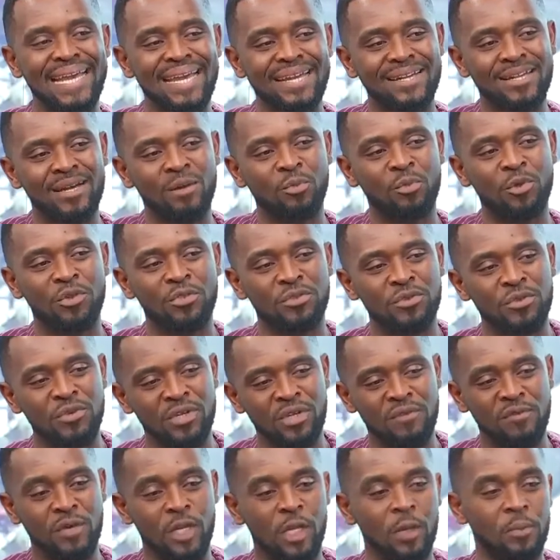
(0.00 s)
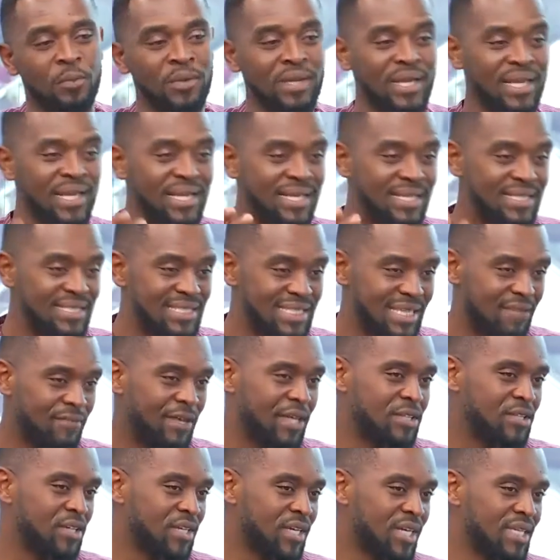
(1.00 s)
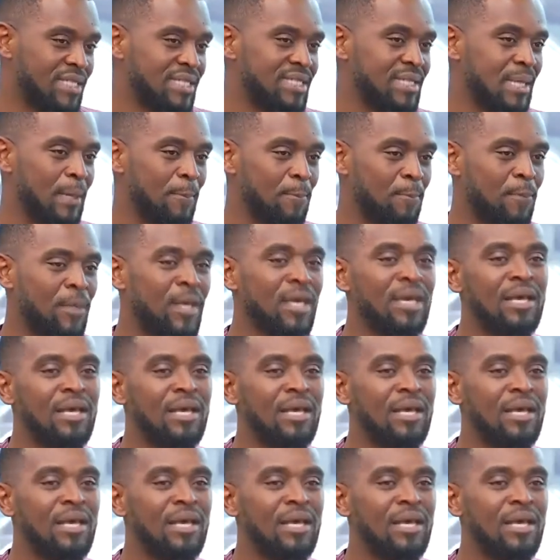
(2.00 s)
end up with you developing cervical cancer.